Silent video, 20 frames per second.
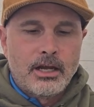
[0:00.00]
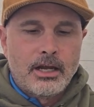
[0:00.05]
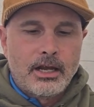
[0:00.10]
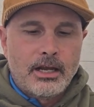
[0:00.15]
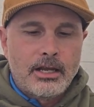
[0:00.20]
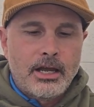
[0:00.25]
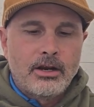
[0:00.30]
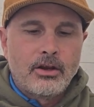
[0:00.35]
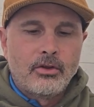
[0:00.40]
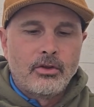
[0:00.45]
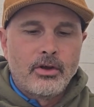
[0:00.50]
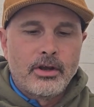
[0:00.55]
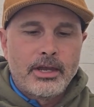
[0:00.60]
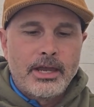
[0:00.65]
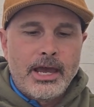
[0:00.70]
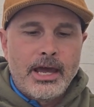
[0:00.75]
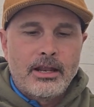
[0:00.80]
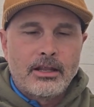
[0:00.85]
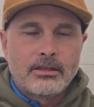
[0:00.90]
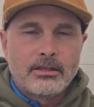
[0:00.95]
kind of
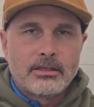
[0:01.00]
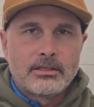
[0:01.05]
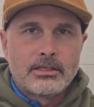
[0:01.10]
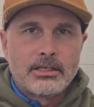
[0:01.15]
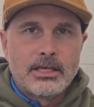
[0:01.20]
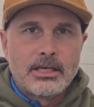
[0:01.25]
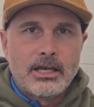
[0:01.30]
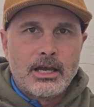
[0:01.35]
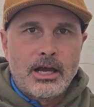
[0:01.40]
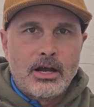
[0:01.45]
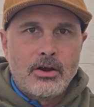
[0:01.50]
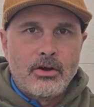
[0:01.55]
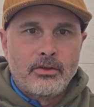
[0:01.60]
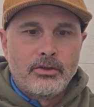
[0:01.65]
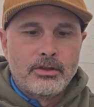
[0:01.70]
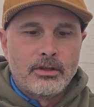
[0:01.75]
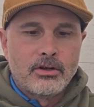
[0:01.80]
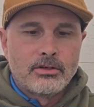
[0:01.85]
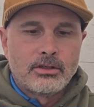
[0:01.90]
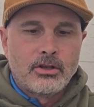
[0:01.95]
look at it to see
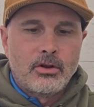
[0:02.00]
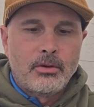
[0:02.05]
how there's